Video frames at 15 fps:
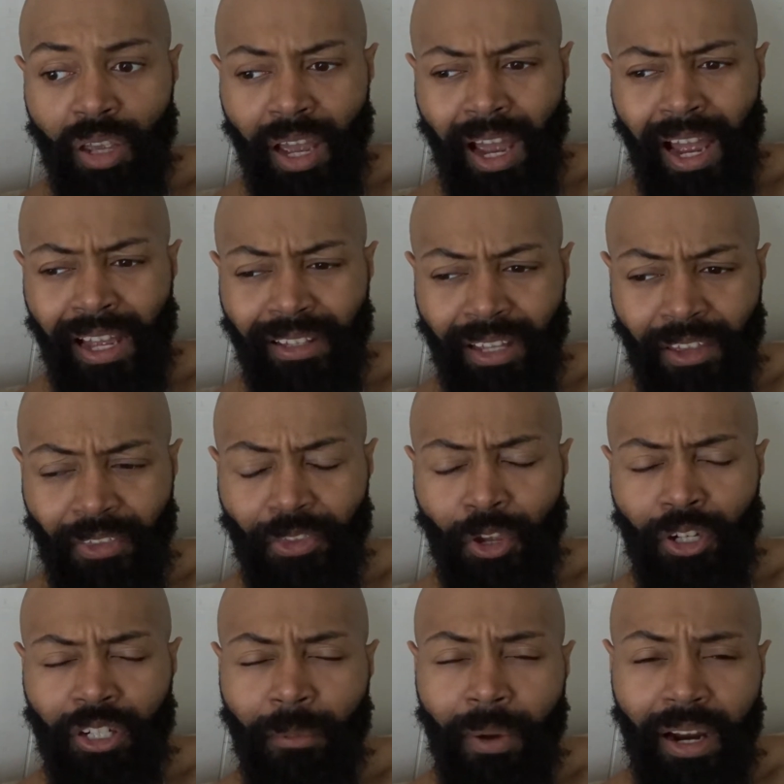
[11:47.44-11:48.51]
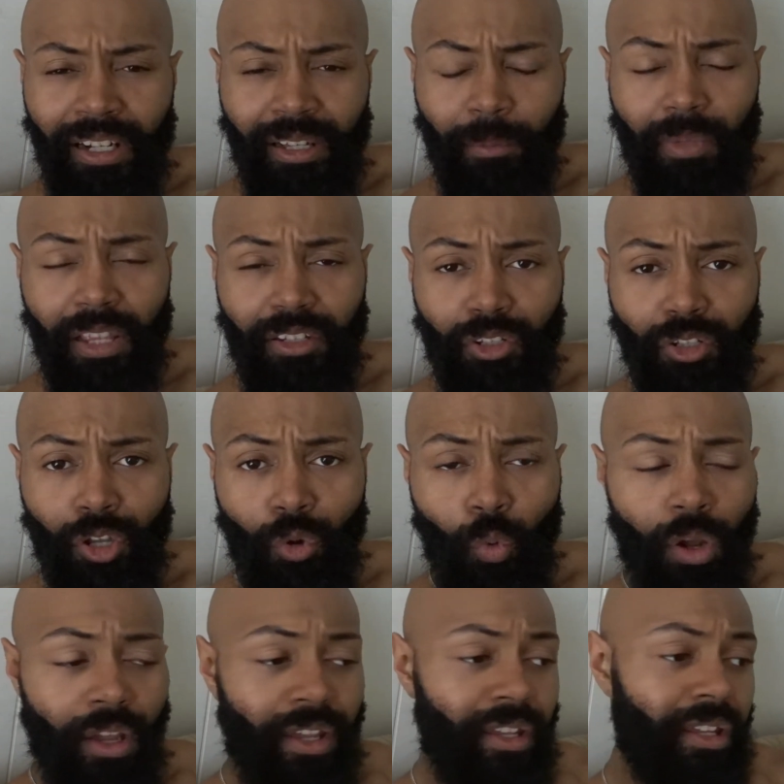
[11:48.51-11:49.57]
I, I thought about it I'm like you know
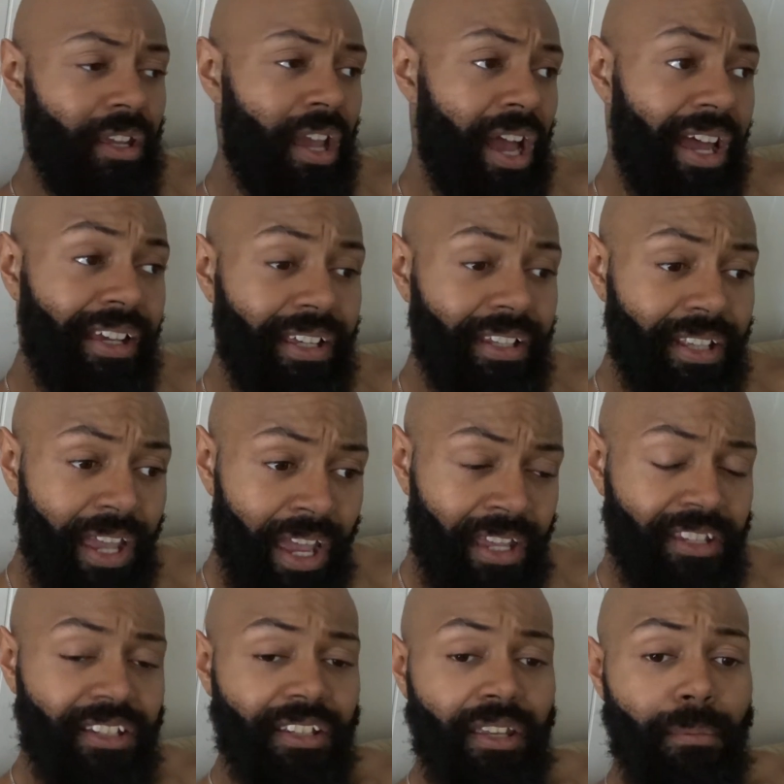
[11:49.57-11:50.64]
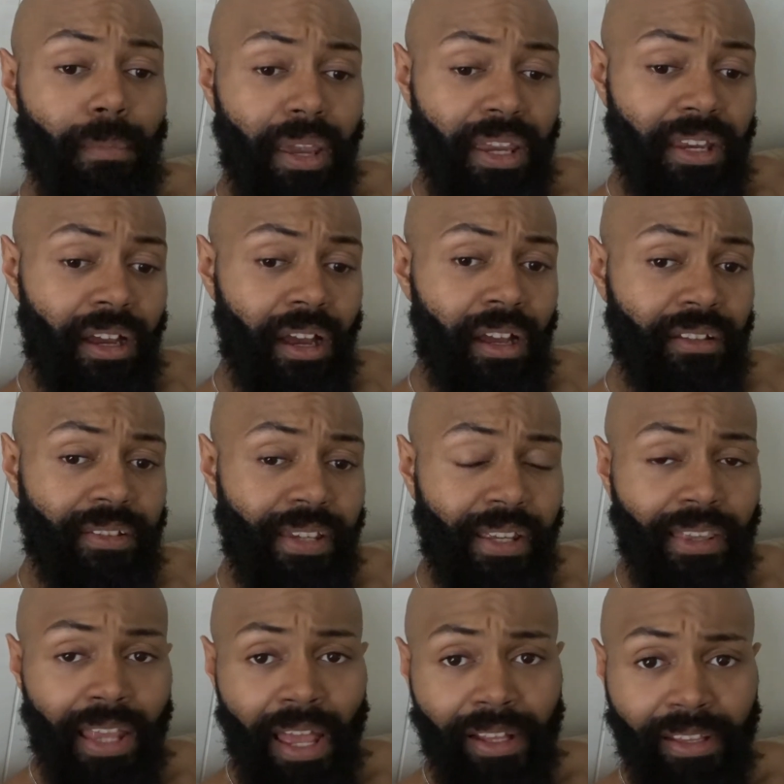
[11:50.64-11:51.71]
what I can actually make
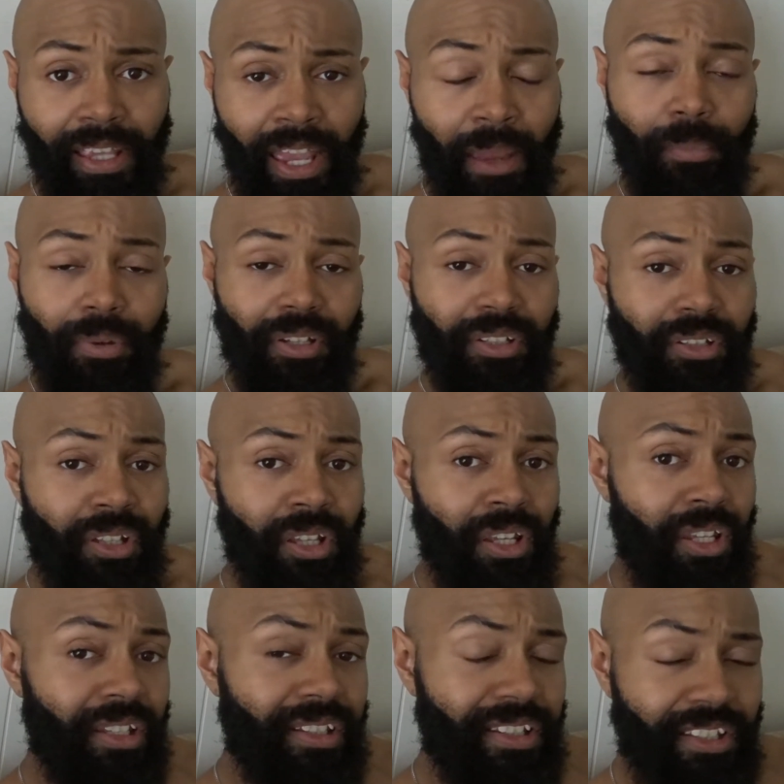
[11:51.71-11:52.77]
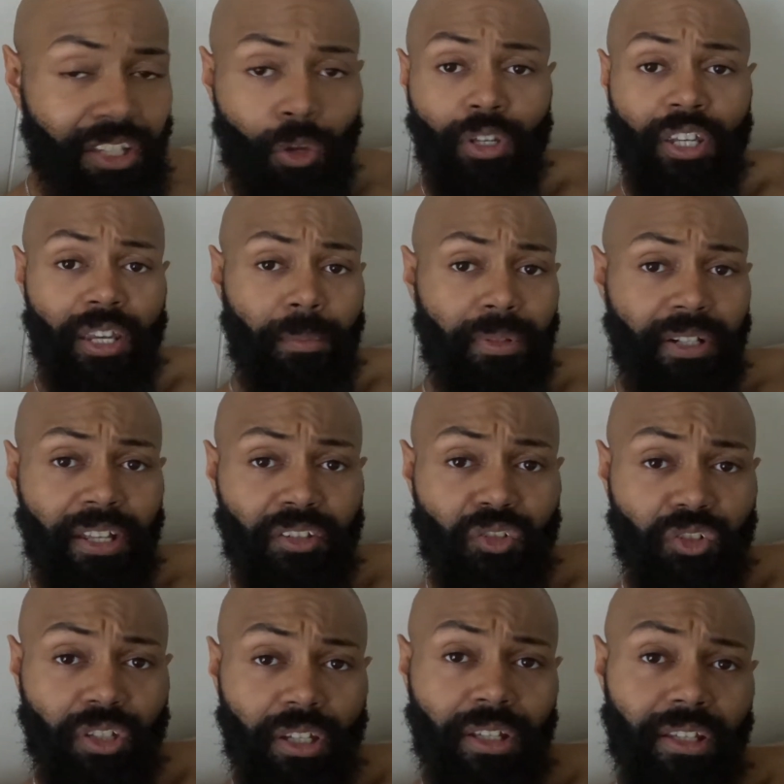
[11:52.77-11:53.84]
content like that but still keep it
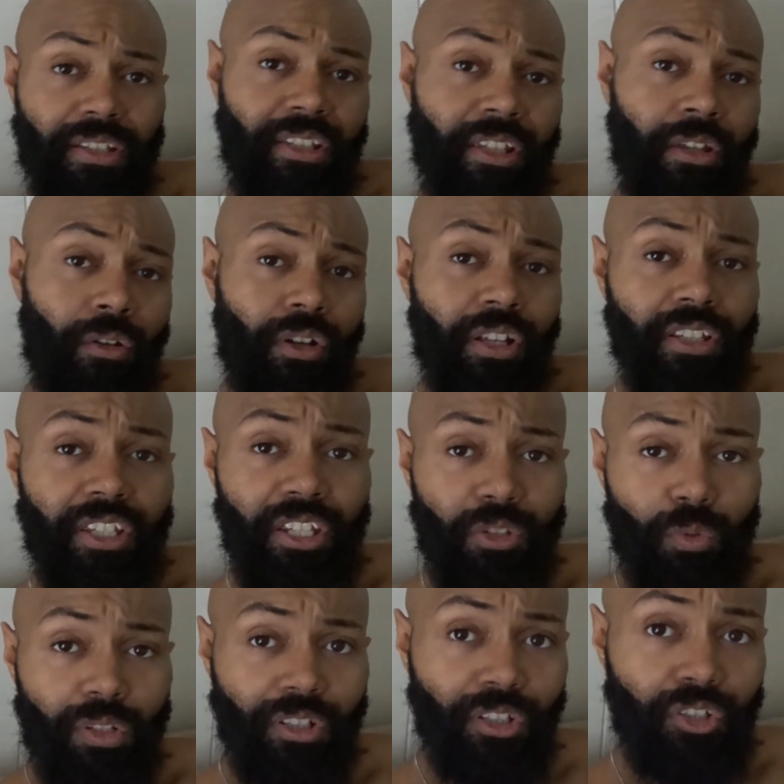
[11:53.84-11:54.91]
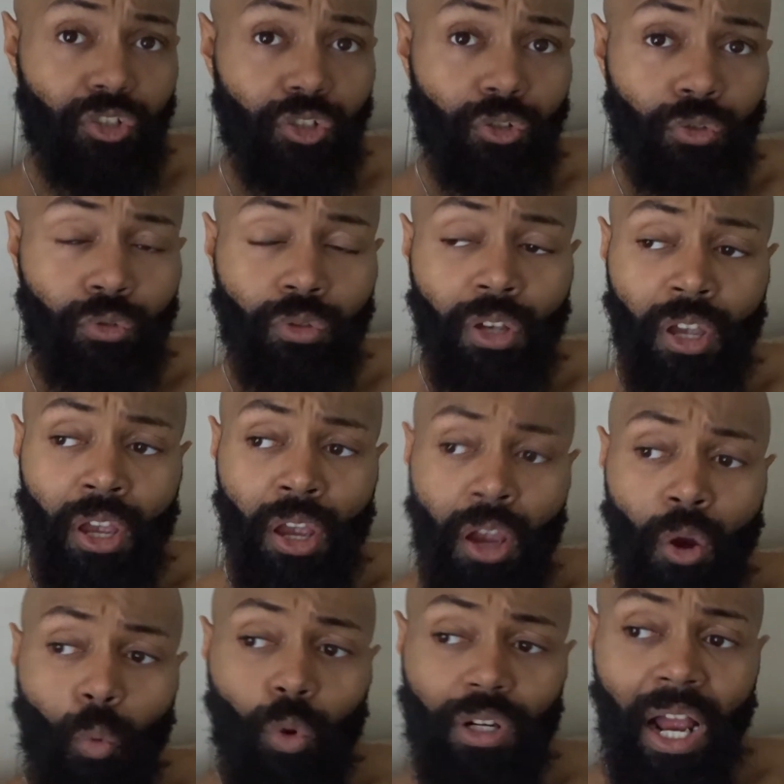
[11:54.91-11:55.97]
interesting and still continuously do
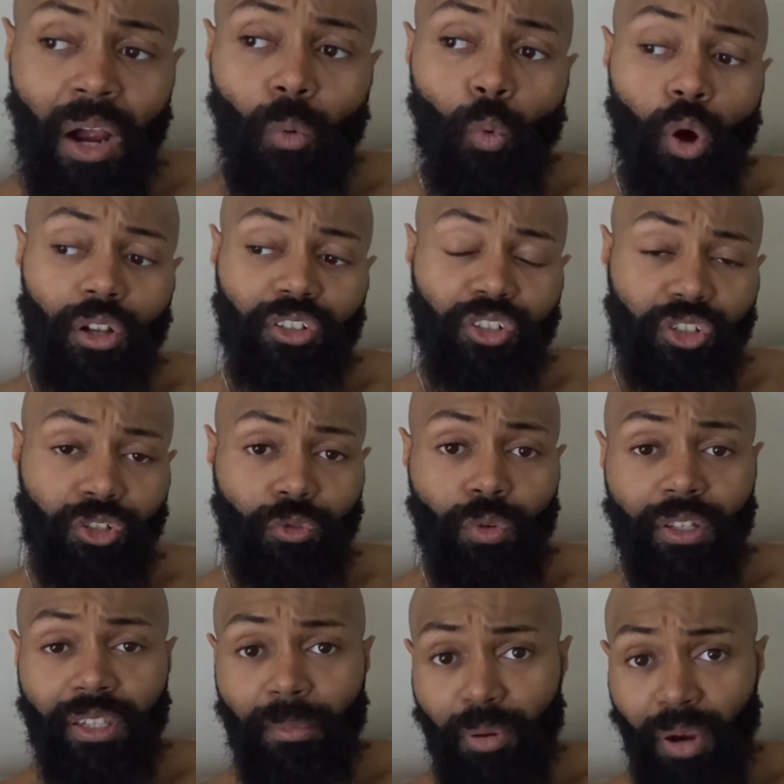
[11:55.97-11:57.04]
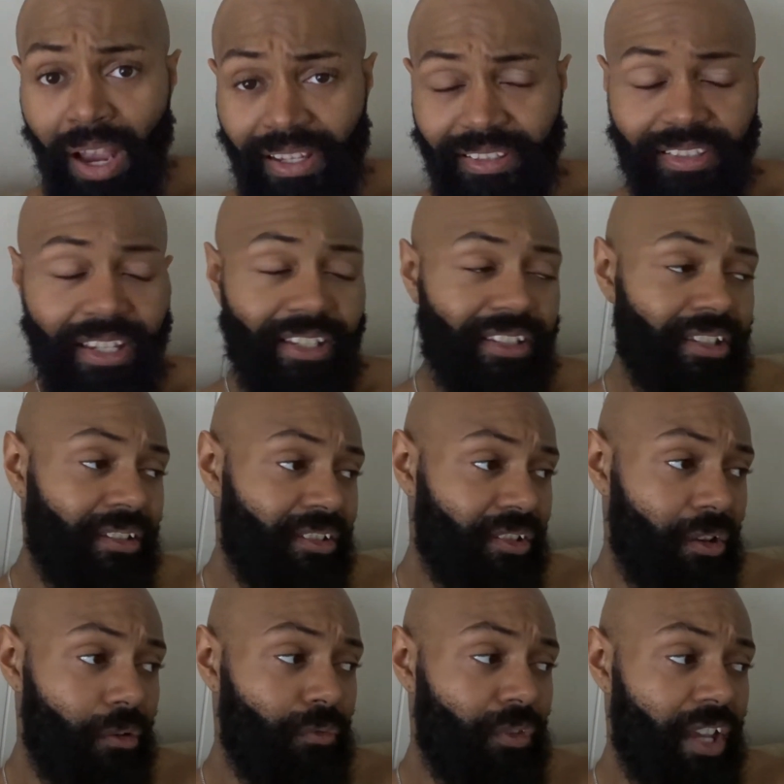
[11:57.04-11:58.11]
what I want to do in the process
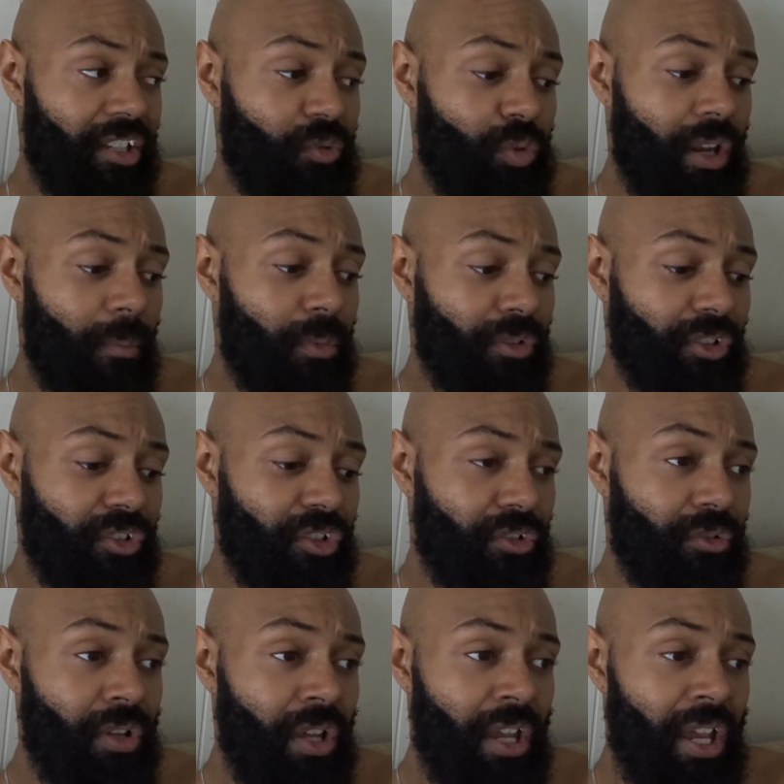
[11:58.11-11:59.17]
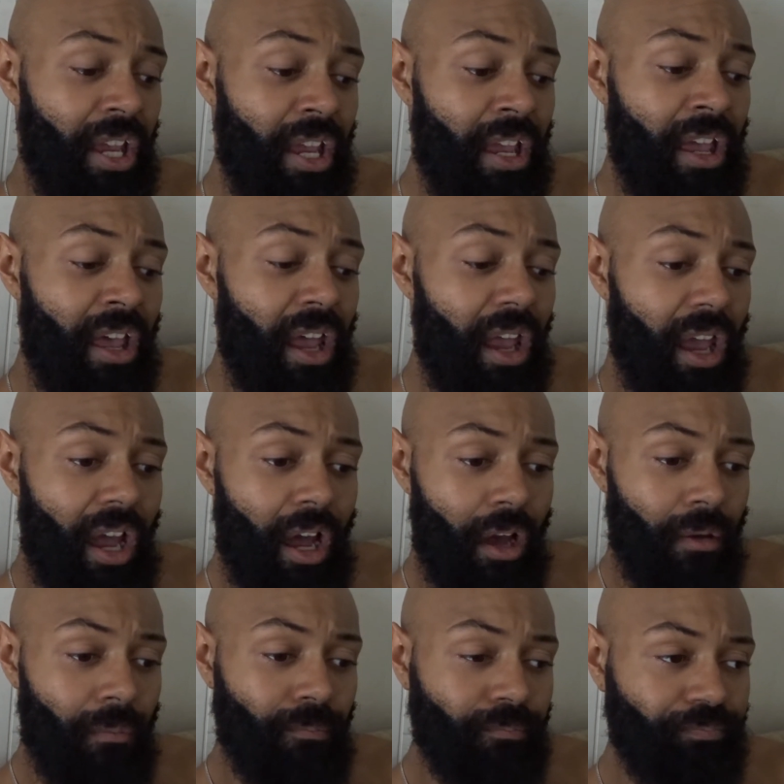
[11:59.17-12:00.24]
so that's what I'm gonna do
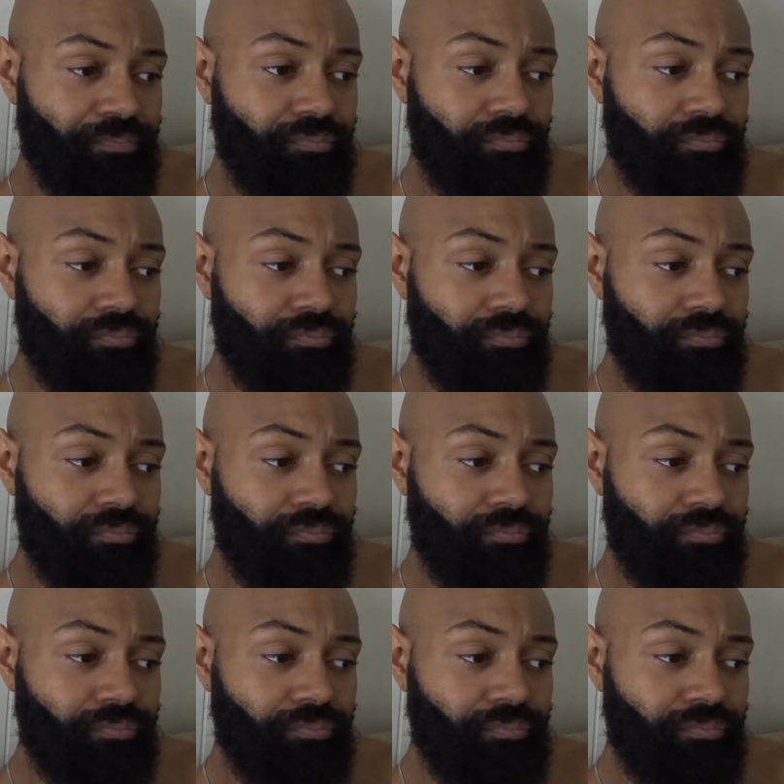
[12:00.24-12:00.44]
um